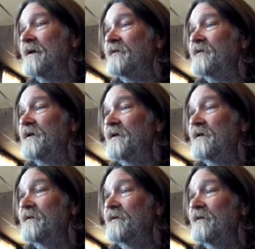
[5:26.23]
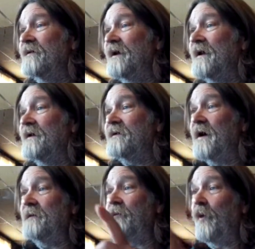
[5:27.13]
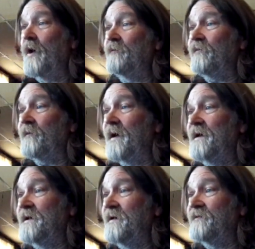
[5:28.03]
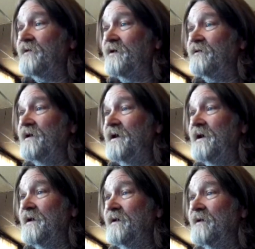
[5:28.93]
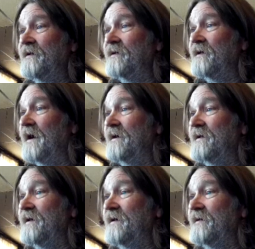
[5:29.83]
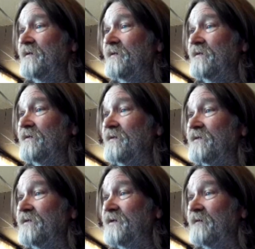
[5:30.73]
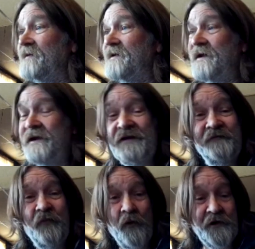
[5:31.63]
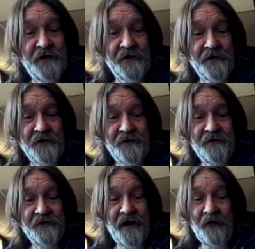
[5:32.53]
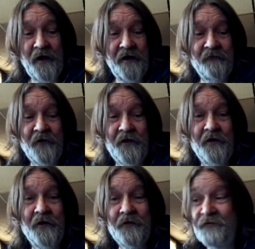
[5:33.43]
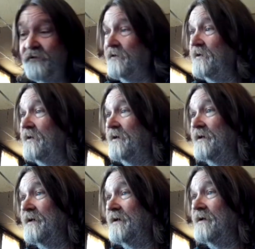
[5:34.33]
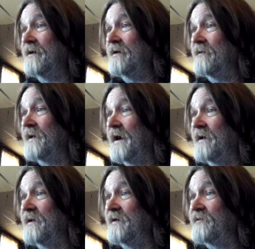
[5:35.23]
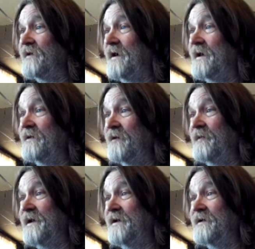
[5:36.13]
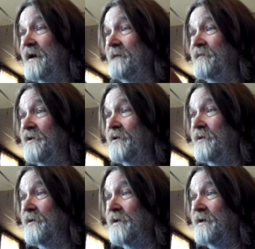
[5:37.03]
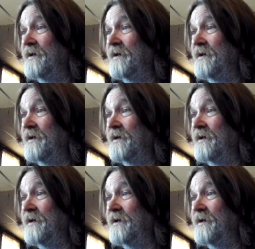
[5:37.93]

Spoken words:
Let's see. They had the Type 1 from 1916 to 1917, 1 year. I don't have one of those. We had the Standing Liberty Type 2